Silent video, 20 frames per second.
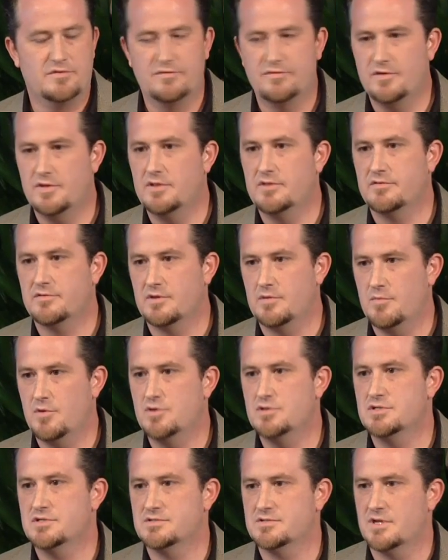feelings and
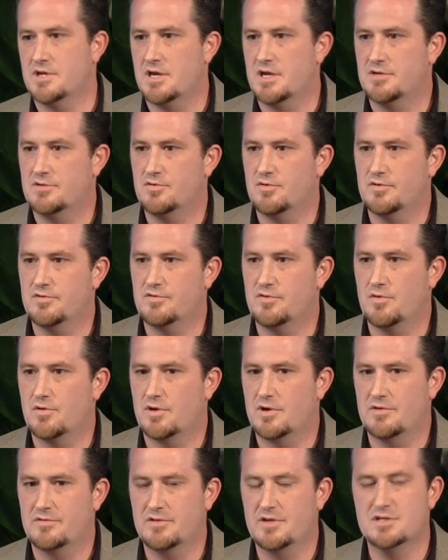emotions I had towards the
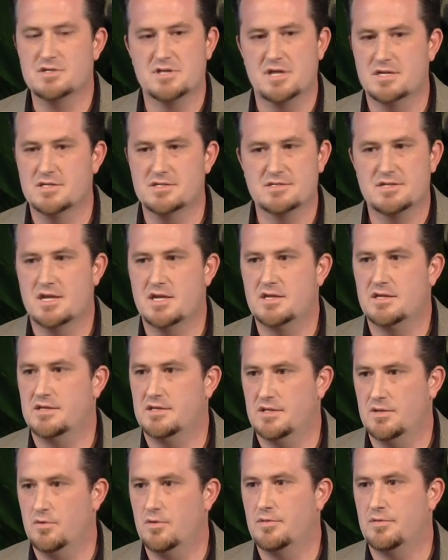organization. I just had to
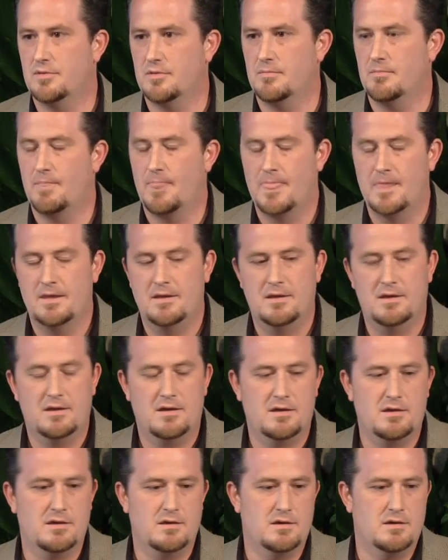deal with
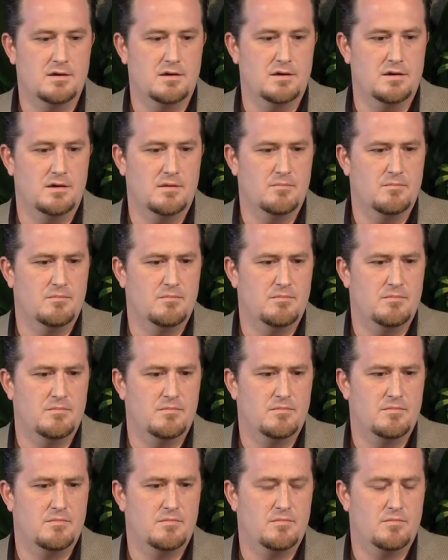them.
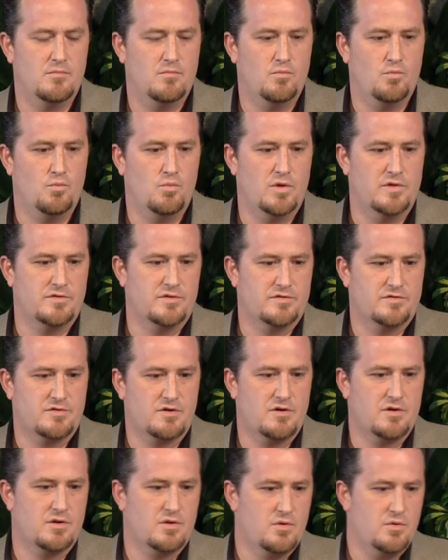As I
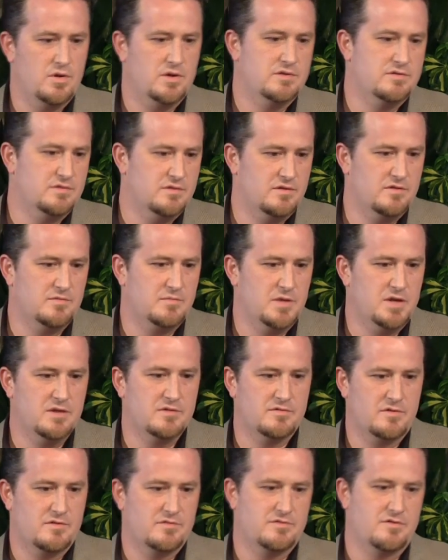started going to these
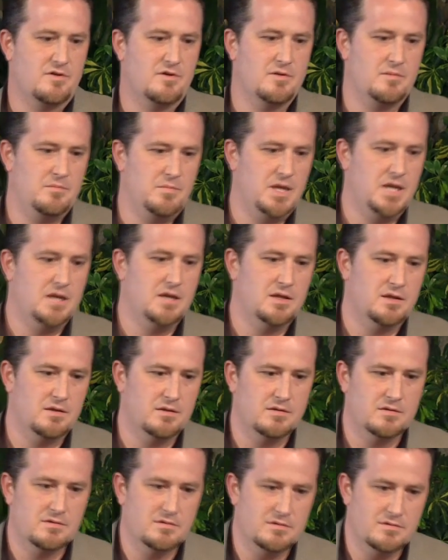meetings, I started
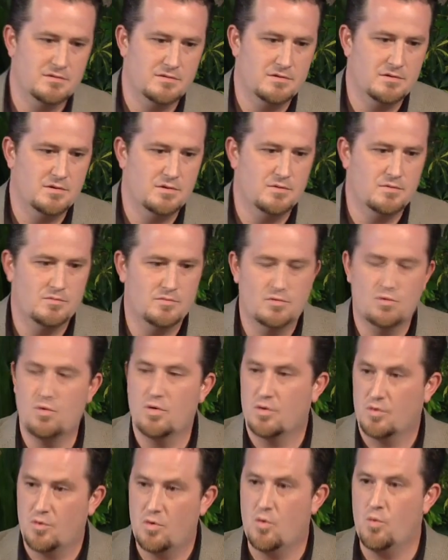meeting,
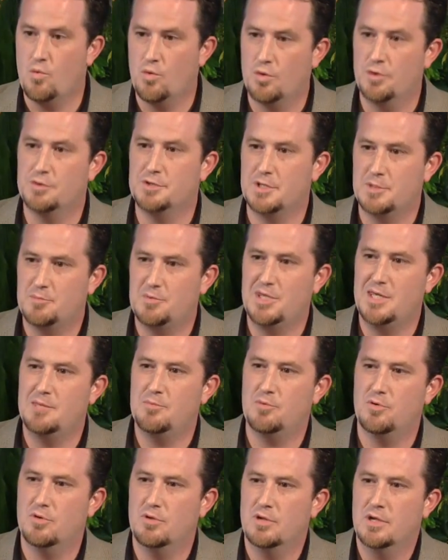quote unquote, worldly
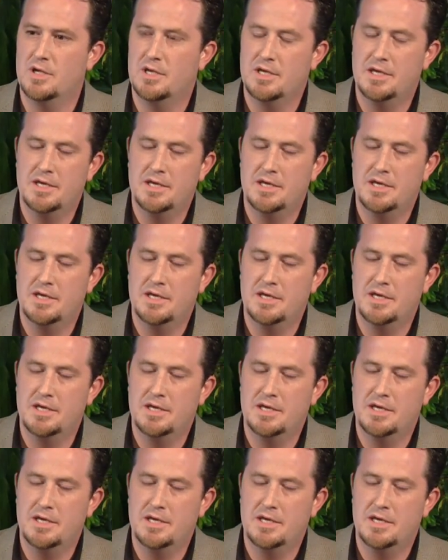people,